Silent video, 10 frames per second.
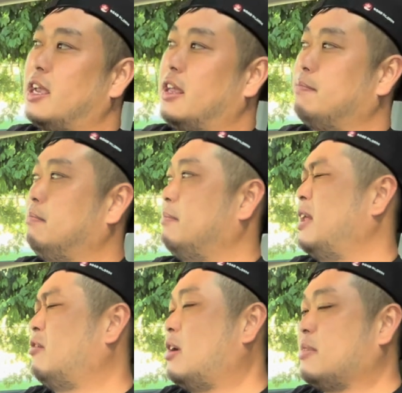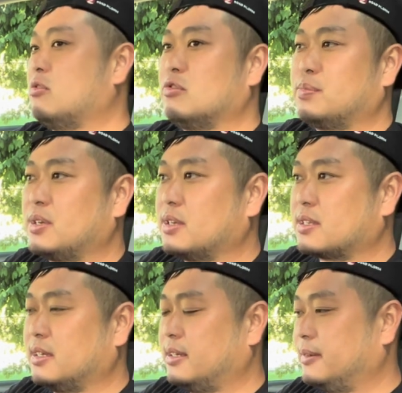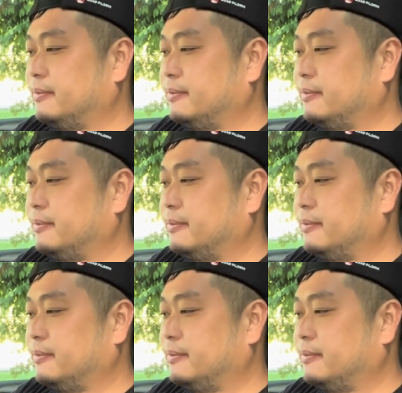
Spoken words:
and panoramic roofs because my